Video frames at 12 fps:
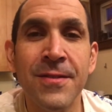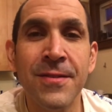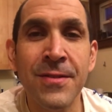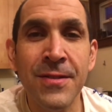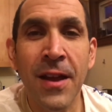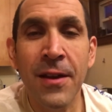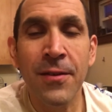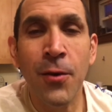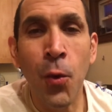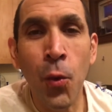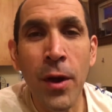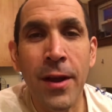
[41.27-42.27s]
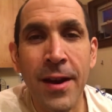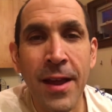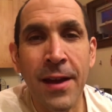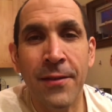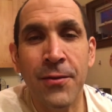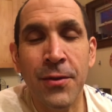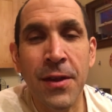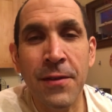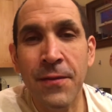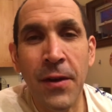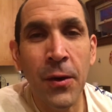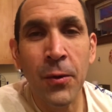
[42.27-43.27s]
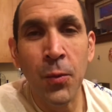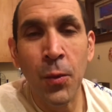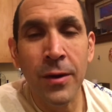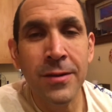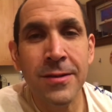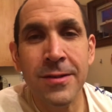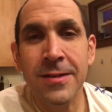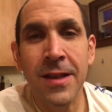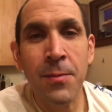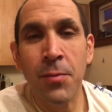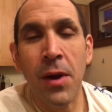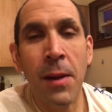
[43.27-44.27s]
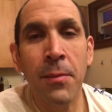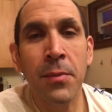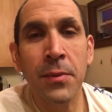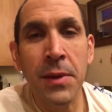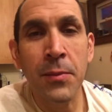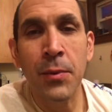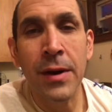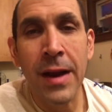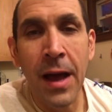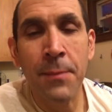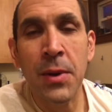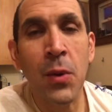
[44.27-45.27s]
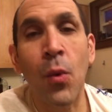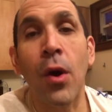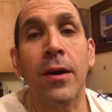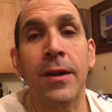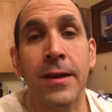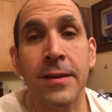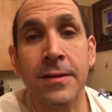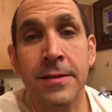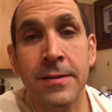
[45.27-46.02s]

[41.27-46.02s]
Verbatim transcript: that quit after they failed once, they probably would not be walking.